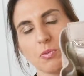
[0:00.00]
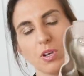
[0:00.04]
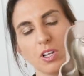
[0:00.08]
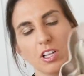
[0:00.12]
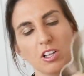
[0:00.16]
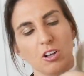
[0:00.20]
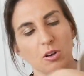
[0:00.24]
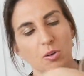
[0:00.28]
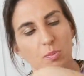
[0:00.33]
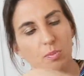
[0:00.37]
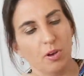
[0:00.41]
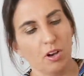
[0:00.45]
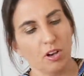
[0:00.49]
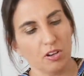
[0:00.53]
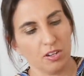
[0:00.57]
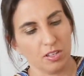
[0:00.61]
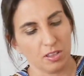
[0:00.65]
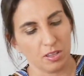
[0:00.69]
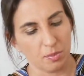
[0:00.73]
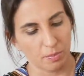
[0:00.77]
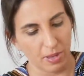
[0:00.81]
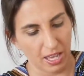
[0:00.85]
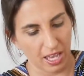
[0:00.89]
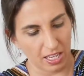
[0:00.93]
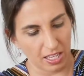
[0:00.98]
one long pocket at
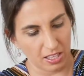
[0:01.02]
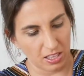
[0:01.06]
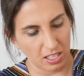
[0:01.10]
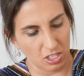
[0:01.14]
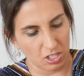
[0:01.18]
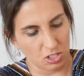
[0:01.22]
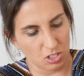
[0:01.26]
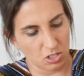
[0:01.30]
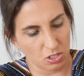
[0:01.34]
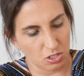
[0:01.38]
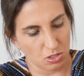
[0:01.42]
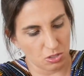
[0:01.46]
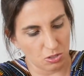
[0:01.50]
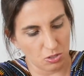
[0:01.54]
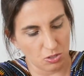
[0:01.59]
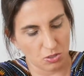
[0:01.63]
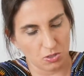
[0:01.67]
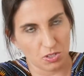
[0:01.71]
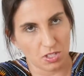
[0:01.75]
the back, and then two